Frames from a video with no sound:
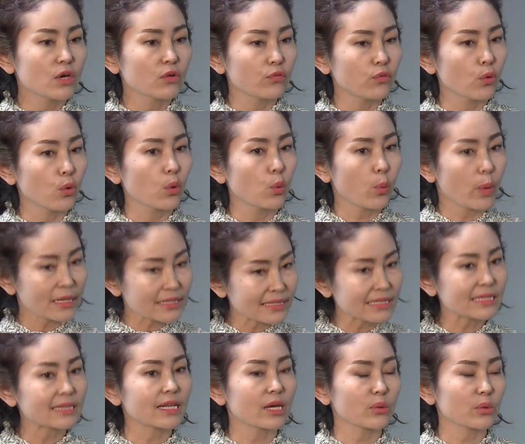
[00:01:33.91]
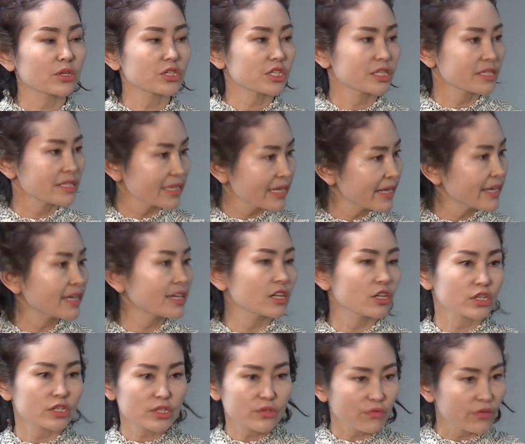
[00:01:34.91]
for Western languages,
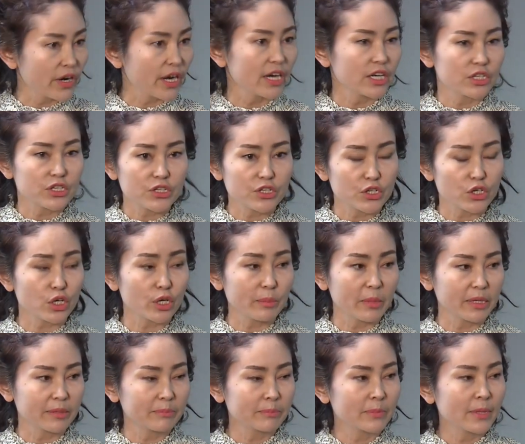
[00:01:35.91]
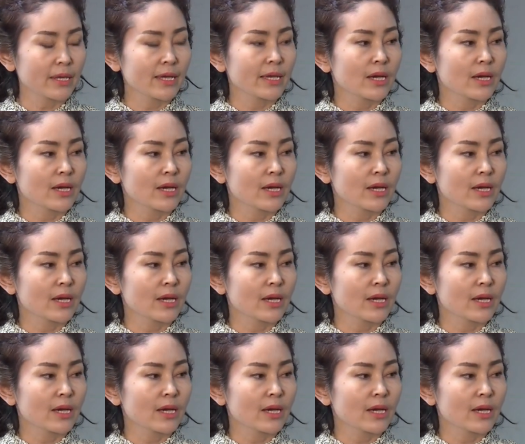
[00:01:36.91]
English, French, German,